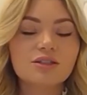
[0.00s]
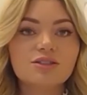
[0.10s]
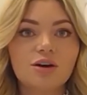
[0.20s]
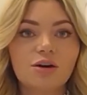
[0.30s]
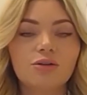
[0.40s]

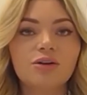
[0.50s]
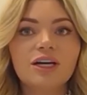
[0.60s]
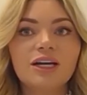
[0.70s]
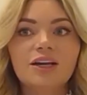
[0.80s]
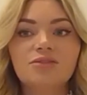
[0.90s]
So
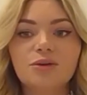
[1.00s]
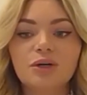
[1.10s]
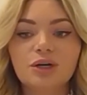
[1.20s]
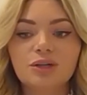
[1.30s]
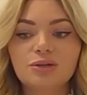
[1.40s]
if you
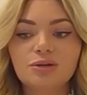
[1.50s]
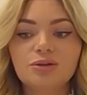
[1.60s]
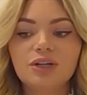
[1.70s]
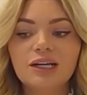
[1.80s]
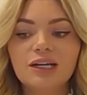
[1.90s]

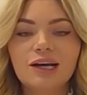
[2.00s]
include,